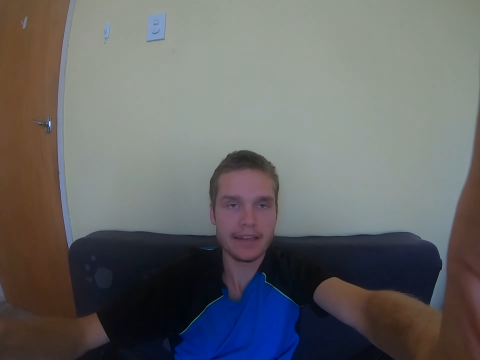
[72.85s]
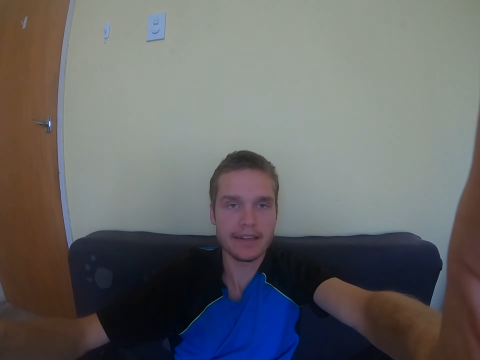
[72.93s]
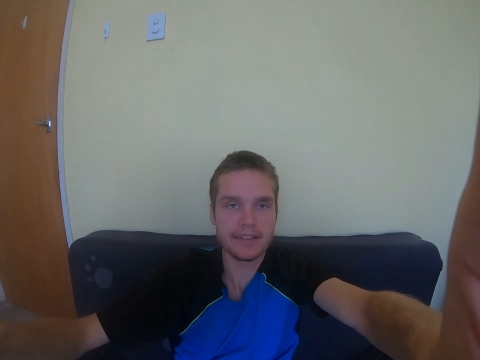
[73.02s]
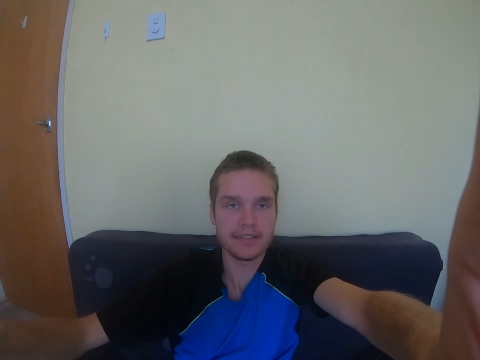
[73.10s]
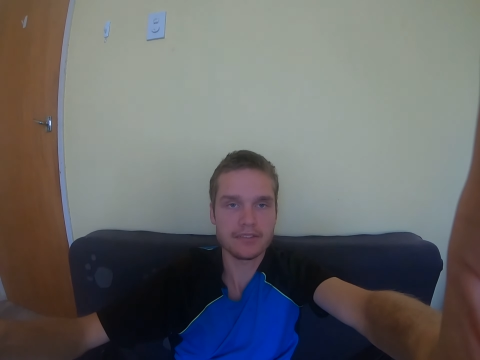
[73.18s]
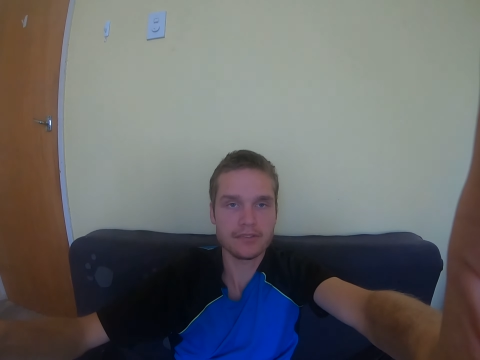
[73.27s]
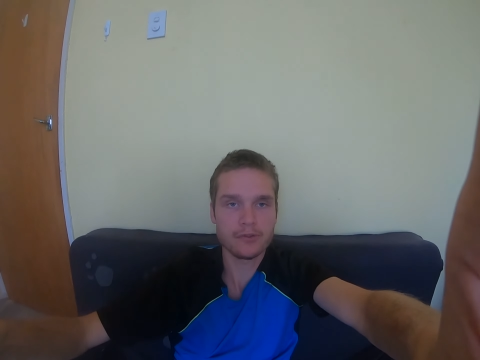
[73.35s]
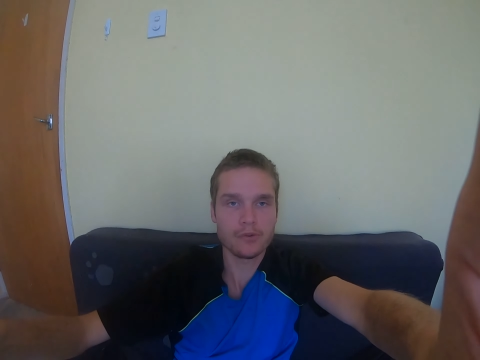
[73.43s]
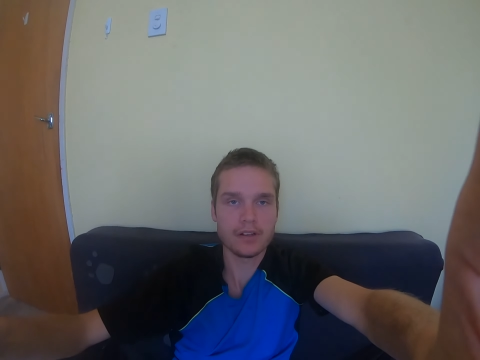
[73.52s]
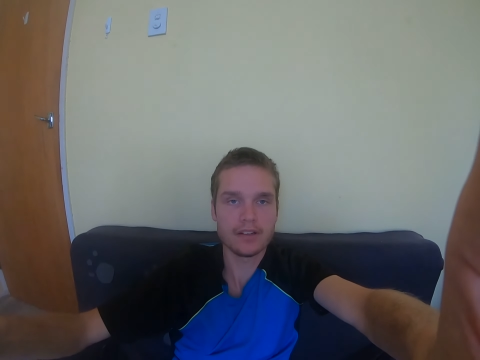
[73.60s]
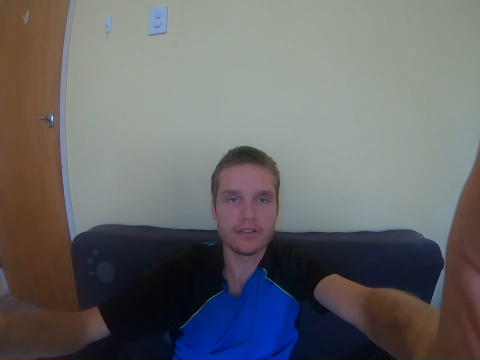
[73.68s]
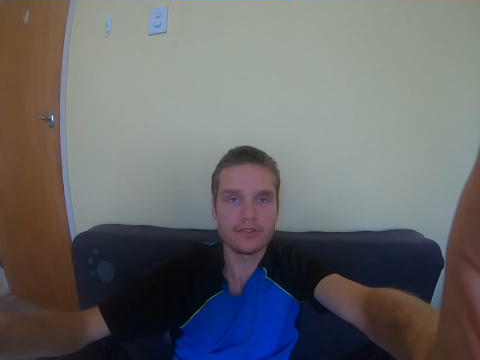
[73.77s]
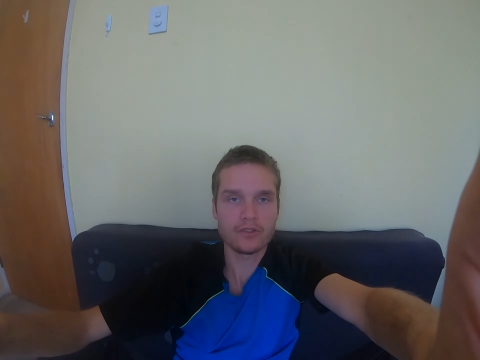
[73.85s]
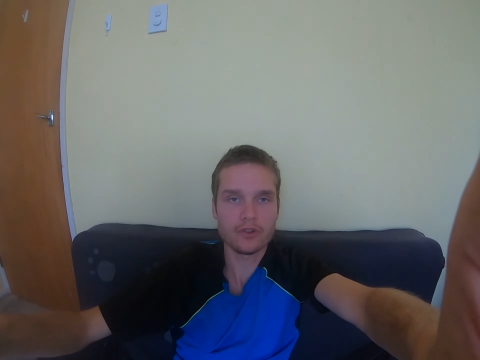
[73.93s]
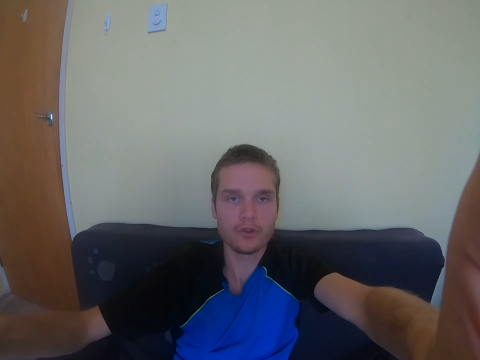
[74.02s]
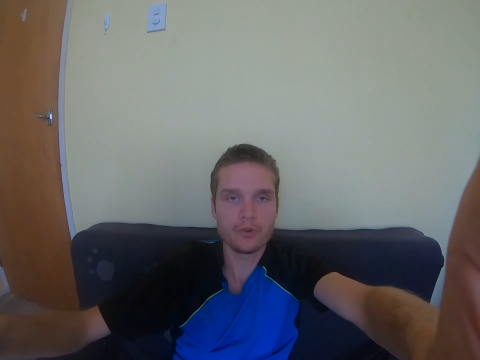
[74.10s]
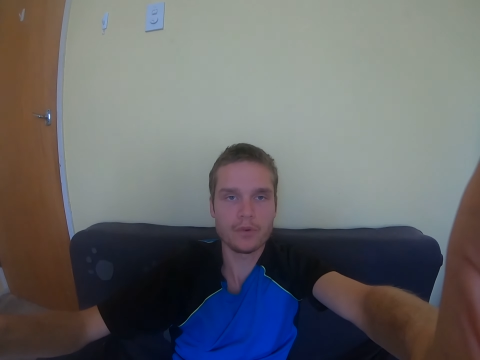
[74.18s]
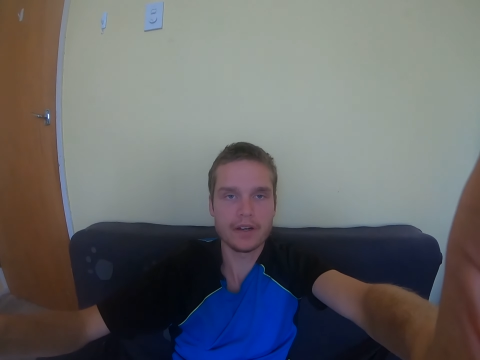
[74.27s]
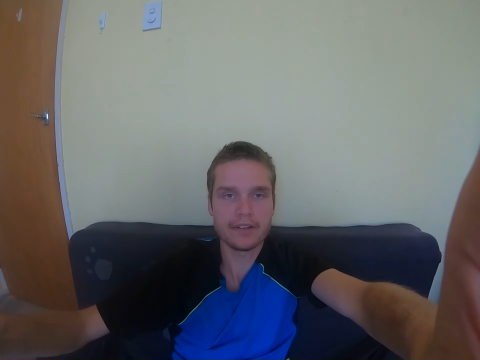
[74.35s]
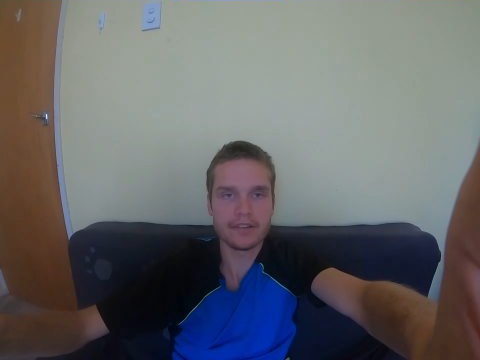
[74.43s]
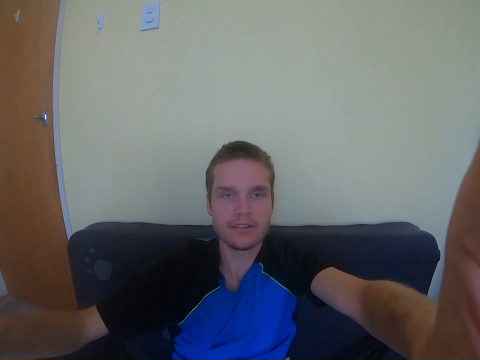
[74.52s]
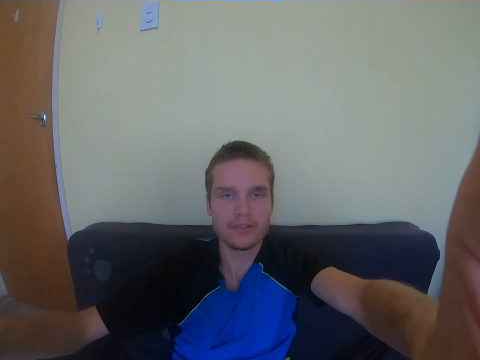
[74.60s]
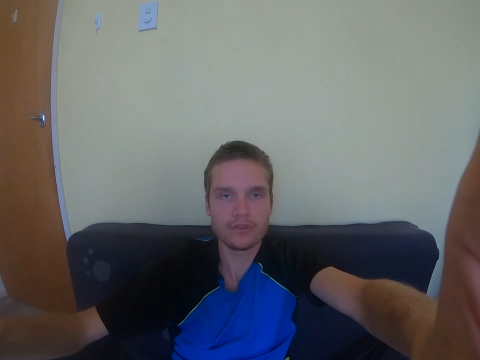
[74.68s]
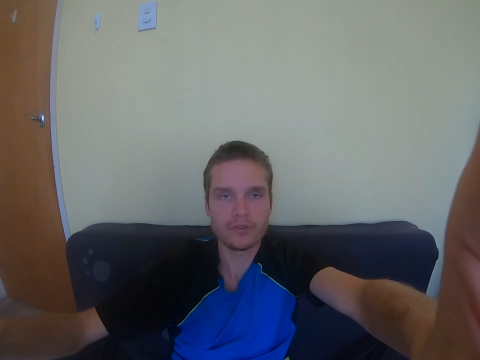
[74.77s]
and score
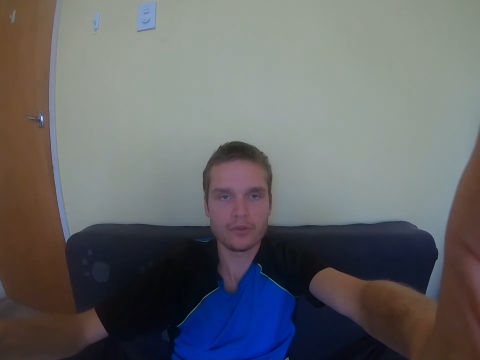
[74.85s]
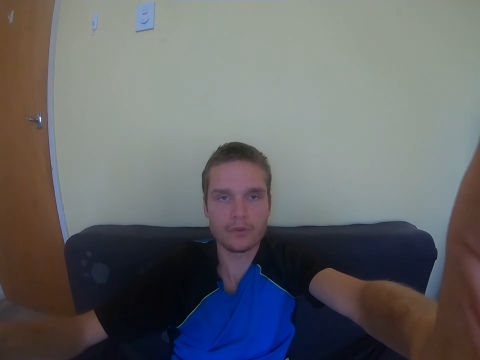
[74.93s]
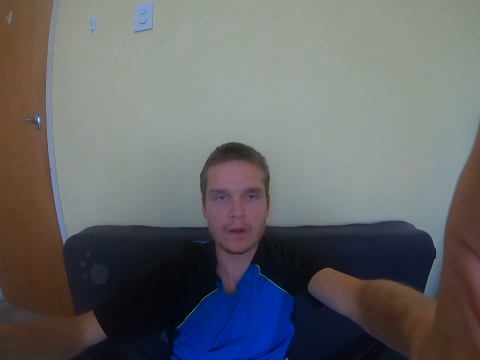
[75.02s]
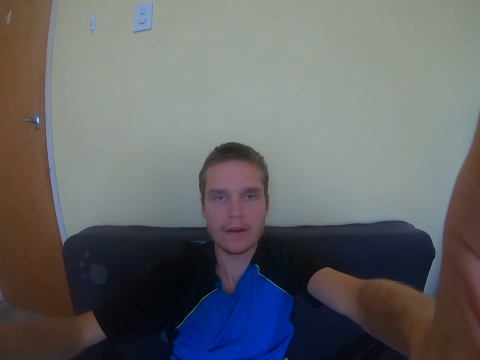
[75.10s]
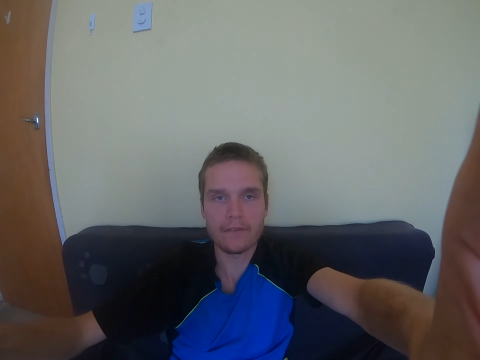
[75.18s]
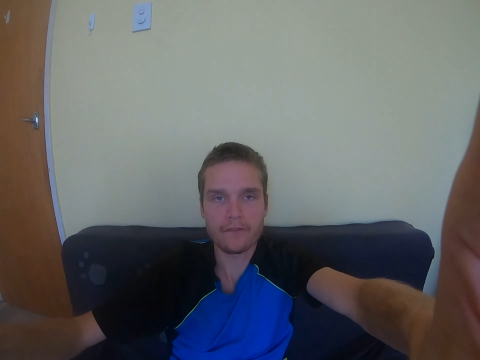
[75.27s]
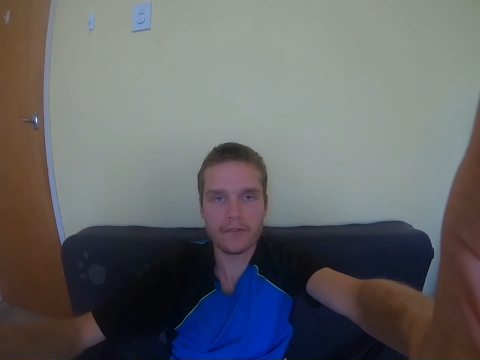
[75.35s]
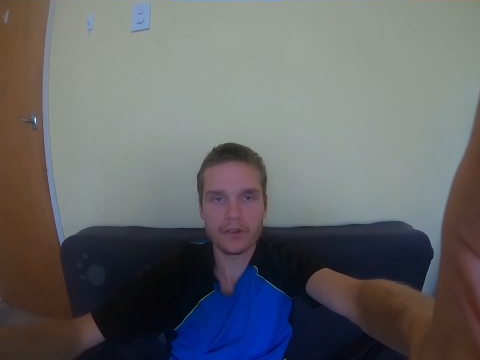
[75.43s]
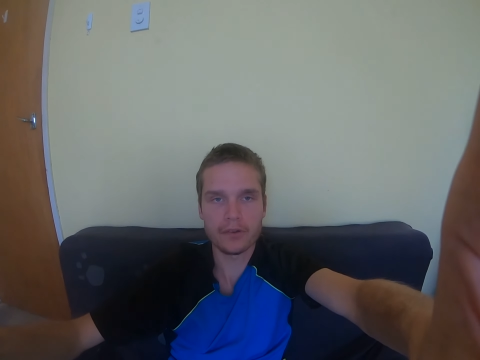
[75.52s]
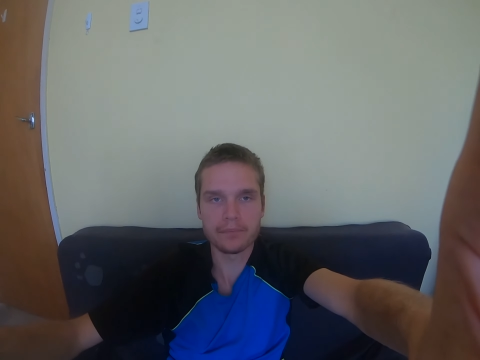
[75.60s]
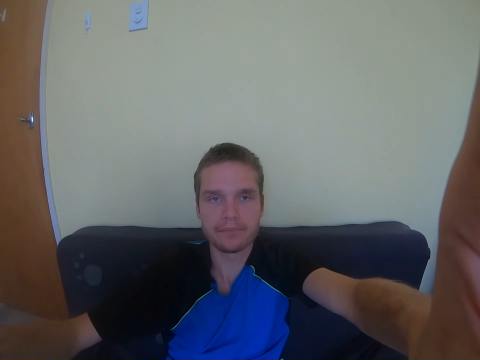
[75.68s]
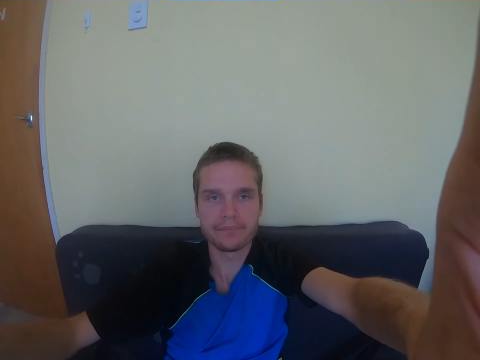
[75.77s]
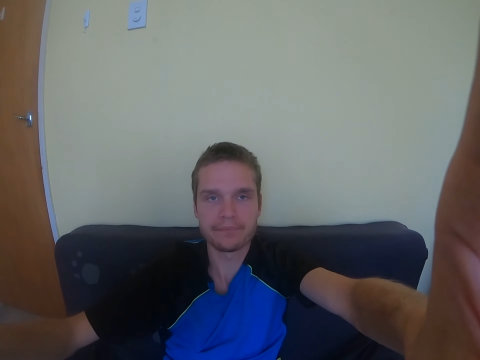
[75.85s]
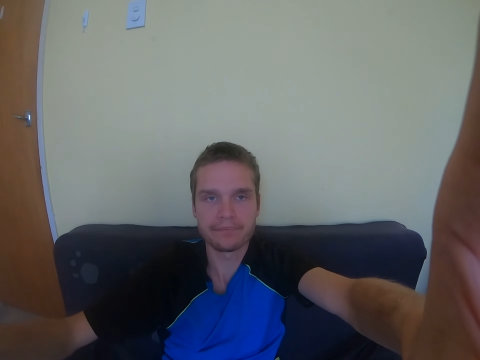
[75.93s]
2-1 to Fulham.